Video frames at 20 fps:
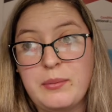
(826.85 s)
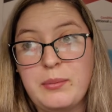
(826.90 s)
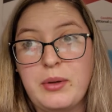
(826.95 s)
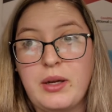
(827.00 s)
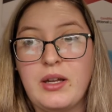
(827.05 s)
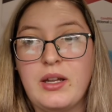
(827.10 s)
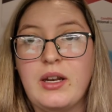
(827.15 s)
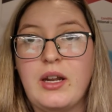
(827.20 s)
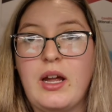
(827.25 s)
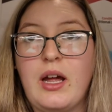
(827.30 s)

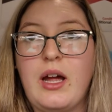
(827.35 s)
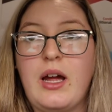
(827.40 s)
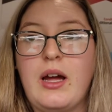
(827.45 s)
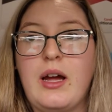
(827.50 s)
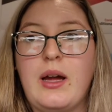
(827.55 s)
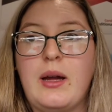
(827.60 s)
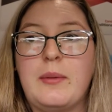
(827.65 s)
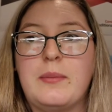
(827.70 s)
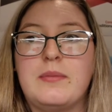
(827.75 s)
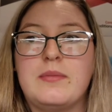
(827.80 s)
but
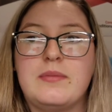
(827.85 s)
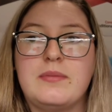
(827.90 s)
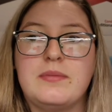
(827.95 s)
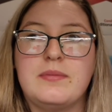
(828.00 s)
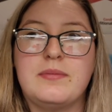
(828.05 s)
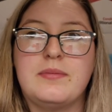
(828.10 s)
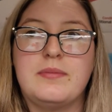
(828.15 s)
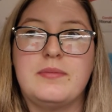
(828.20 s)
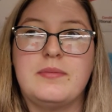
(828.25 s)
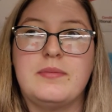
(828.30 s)
I'm
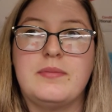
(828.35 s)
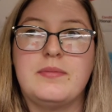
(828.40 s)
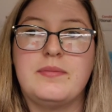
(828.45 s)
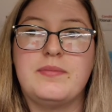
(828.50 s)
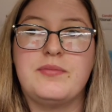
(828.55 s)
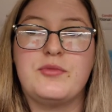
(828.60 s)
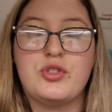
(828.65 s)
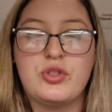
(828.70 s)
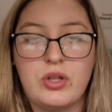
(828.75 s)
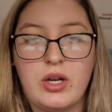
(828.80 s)

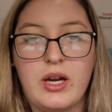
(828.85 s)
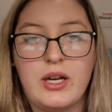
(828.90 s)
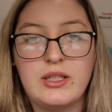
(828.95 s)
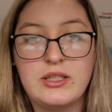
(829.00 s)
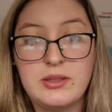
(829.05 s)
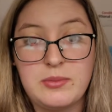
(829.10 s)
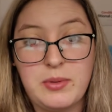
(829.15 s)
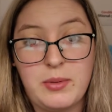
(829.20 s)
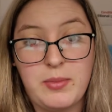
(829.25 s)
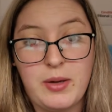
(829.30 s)
trying
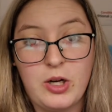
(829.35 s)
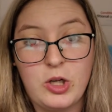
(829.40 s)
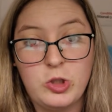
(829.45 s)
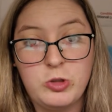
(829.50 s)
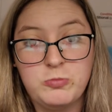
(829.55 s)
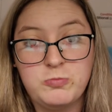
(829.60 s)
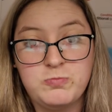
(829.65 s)
to be better.